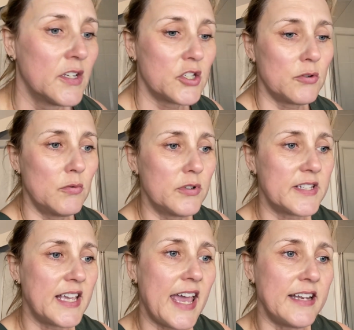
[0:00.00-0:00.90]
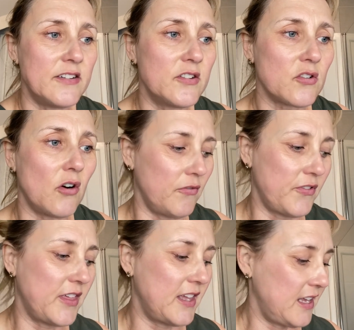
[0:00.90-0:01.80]
Towards the end
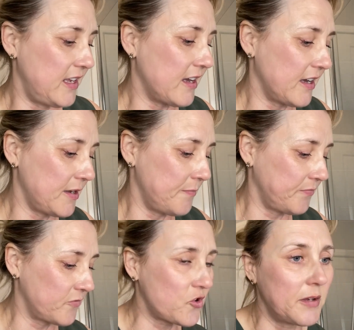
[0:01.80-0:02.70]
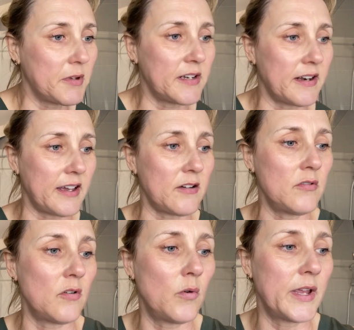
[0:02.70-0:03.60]
of the um, treatment
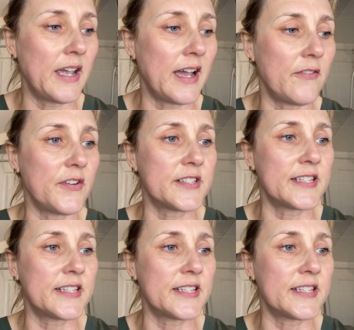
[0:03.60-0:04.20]
now, we have a